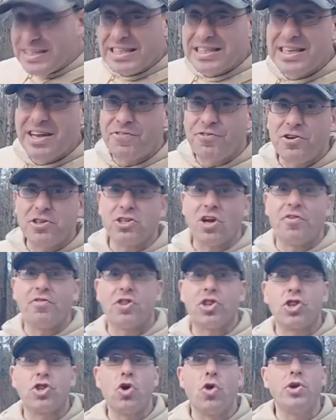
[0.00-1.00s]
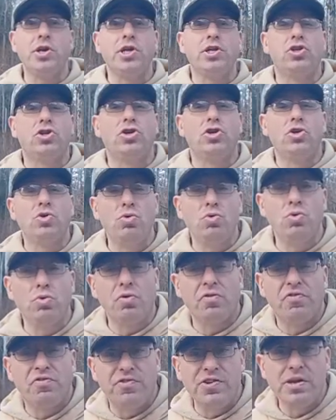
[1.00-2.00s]
a difference of 32
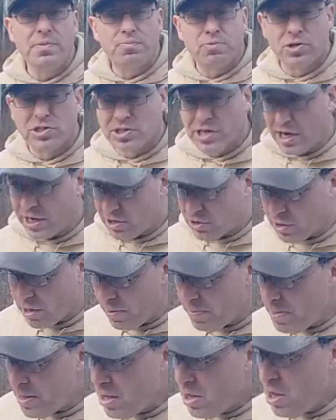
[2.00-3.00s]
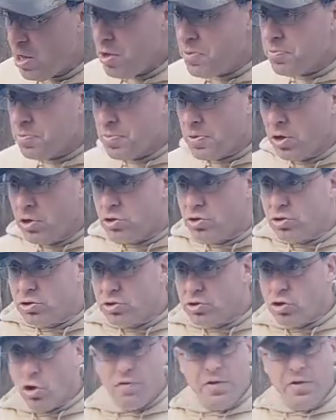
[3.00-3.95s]
feet per second. Okay, so